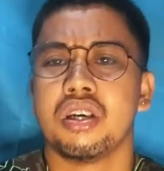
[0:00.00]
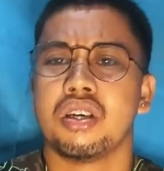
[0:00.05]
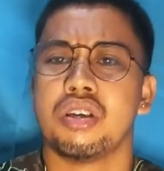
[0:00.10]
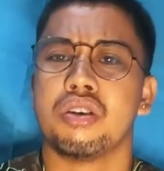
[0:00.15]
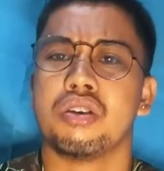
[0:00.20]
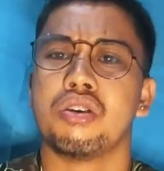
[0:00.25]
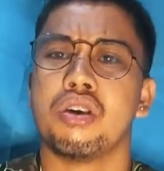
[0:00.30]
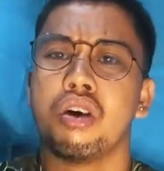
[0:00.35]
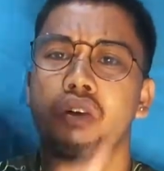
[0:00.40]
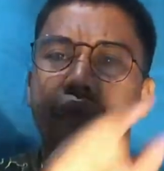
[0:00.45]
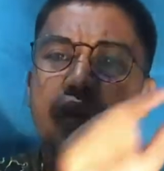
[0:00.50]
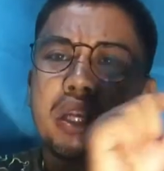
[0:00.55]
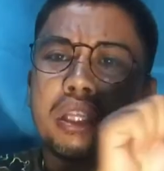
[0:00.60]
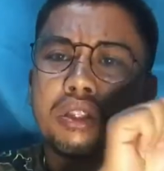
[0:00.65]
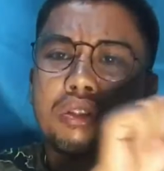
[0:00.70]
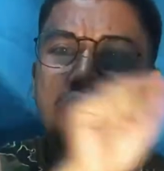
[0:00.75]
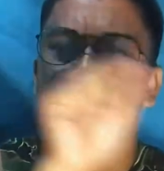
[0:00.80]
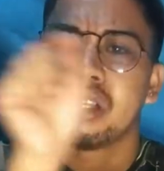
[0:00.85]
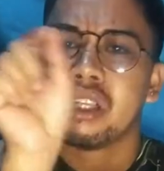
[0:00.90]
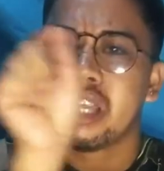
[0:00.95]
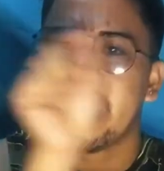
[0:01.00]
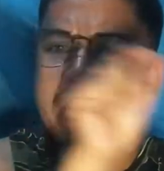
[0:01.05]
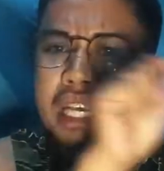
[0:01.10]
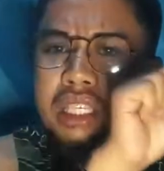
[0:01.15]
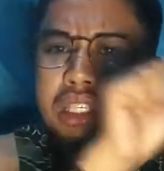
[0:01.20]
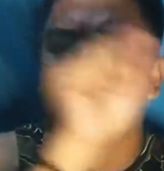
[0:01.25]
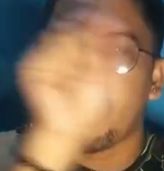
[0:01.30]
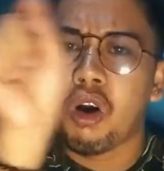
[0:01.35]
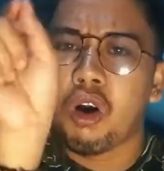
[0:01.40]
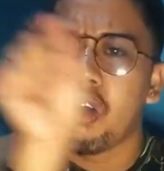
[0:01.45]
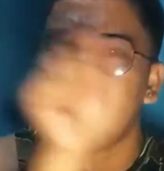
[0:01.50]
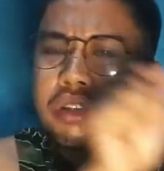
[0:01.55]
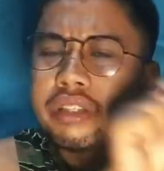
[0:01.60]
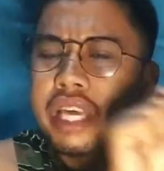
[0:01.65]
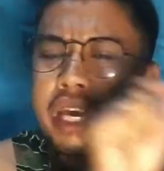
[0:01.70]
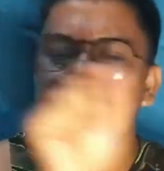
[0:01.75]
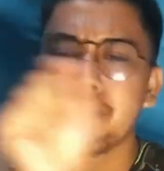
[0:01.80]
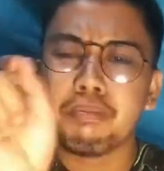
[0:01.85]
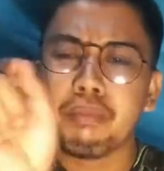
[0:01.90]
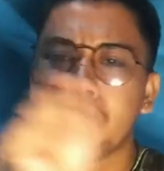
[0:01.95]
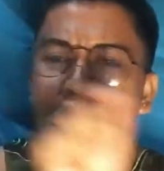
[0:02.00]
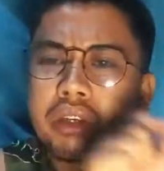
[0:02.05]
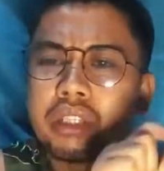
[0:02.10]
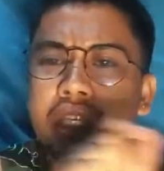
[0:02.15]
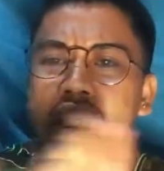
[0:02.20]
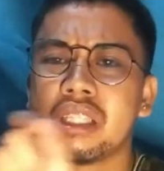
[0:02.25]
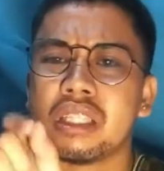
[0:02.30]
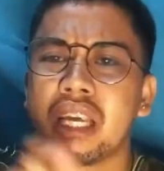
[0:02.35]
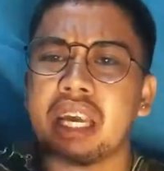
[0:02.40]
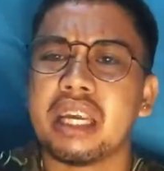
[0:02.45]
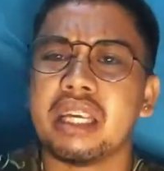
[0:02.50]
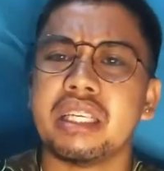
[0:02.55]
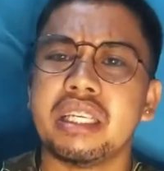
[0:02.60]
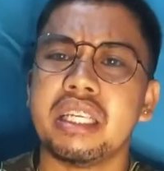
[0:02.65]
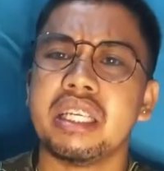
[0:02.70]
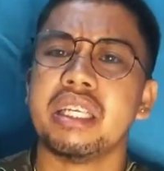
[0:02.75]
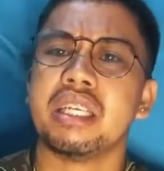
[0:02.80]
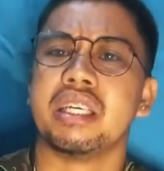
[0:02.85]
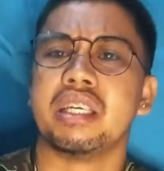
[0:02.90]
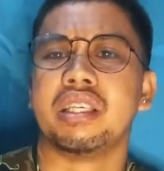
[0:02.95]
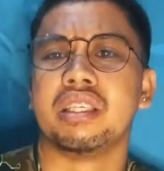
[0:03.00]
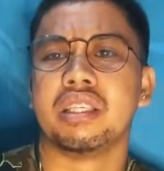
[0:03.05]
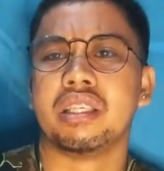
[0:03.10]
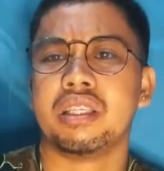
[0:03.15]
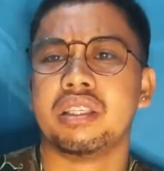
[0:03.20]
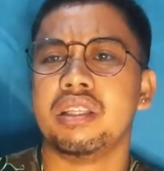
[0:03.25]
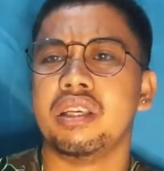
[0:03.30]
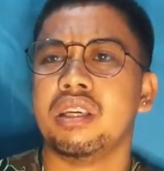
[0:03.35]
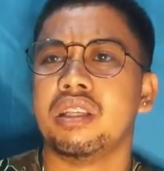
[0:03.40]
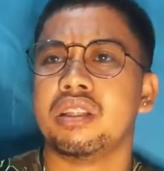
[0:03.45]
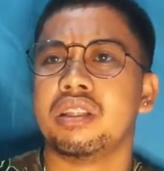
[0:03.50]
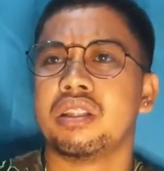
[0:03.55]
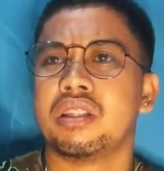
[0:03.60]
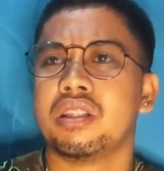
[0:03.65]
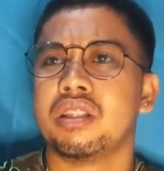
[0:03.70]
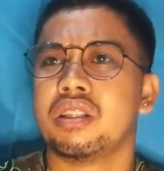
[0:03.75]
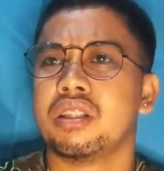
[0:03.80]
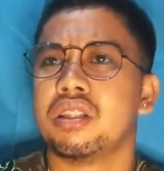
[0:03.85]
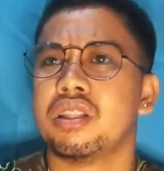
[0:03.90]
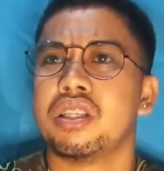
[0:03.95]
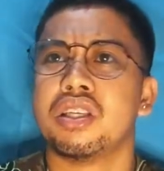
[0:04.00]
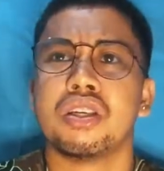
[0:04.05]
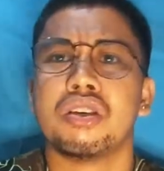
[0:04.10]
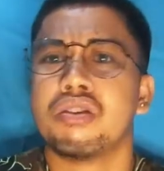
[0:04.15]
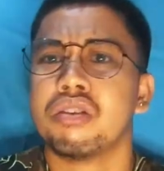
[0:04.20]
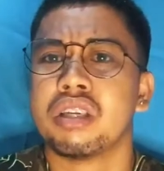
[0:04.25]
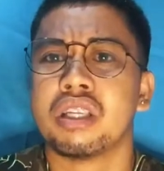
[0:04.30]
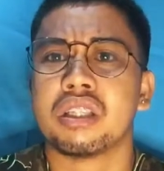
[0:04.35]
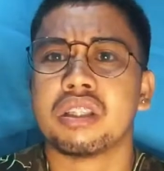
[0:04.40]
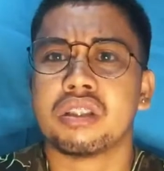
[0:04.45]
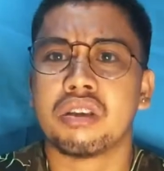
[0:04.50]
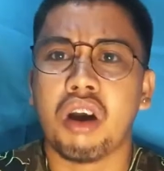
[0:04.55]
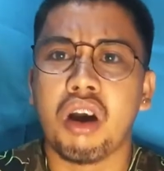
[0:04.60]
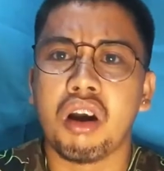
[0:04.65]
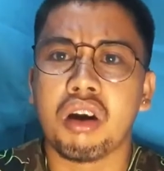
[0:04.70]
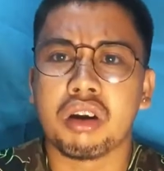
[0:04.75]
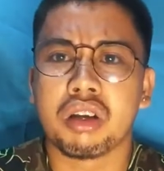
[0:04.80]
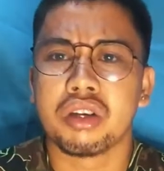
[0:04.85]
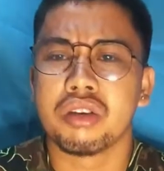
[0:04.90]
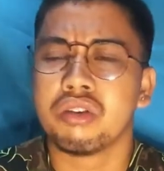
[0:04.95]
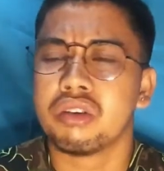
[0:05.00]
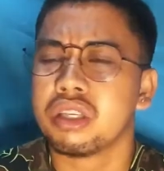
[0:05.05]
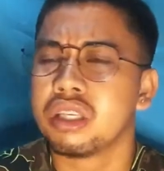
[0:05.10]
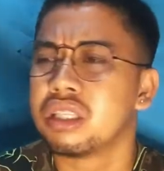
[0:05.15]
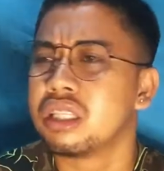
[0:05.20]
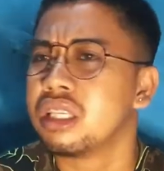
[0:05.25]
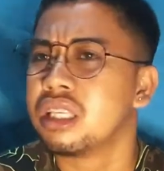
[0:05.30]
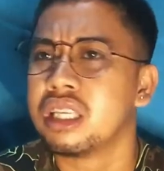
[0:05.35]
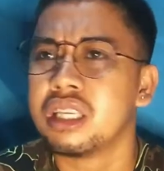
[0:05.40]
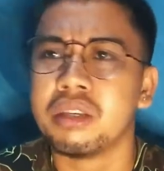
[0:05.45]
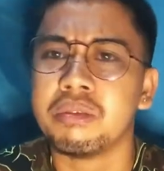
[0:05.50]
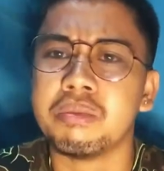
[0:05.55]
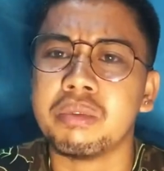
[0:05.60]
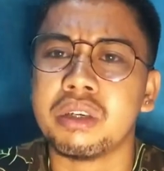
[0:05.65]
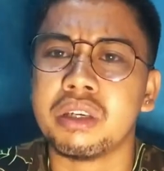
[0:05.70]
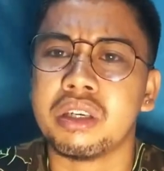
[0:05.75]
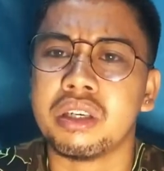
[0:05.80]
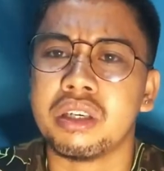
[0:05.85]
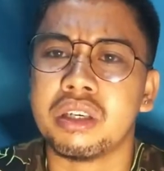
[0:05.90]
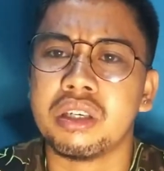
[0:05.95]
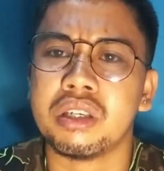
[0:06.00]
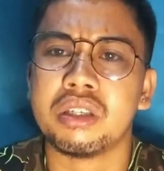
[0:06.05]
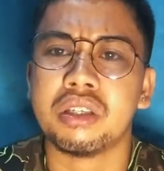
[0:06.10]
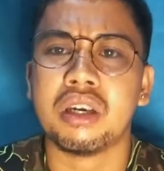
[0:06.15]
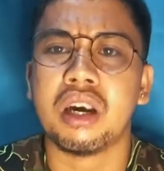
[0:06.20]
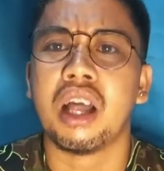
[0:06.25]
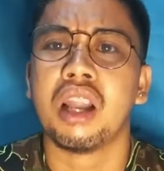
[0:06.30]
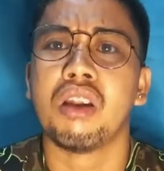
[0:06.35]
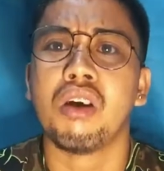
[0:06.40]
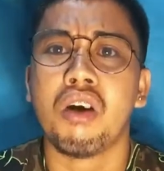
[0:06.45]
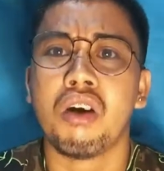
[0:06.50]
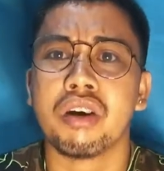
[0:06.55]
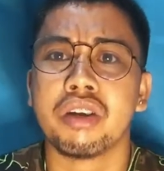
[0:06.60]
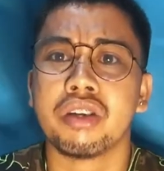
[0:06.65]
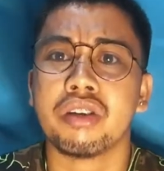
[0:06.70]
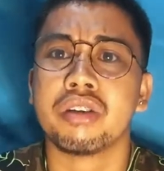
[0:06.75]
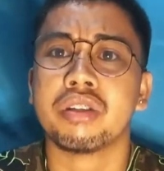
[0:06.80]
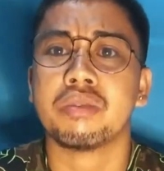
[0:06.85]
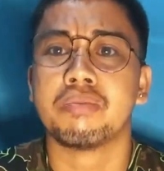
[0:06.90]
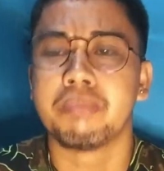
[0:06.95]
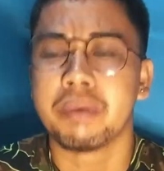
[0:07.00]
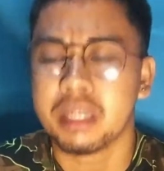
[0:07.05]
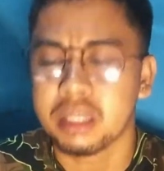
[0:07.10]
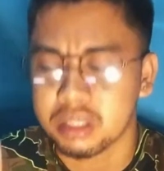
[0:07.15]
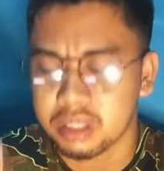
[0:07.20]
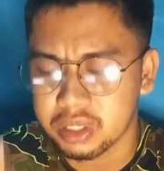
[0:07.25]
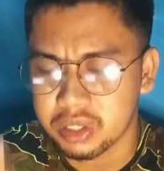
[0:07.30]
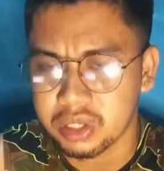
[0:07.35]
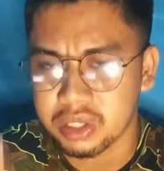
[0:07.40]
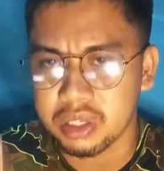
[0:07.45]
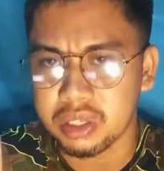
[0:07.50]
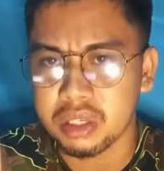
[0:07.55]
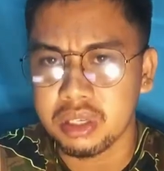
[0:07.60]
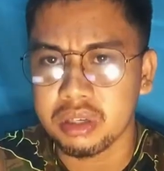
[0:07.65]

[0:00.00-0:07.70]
You're going to list all the important ideas that you're gonna deliver along your speech.